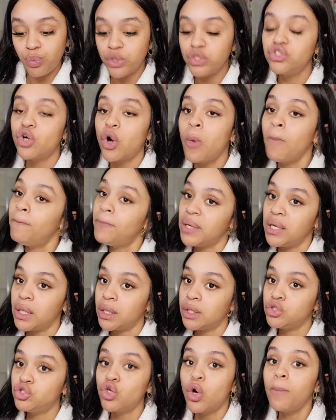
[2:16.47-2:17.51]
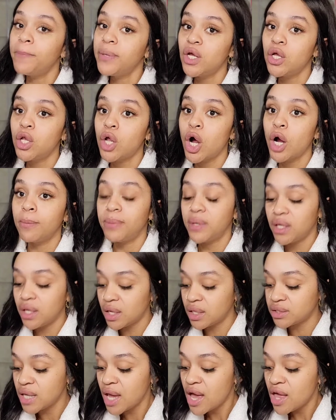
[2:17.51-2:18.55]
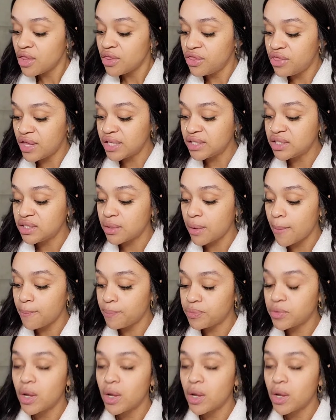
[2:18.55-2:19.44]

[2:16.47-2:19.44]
but don't be alarmed, because this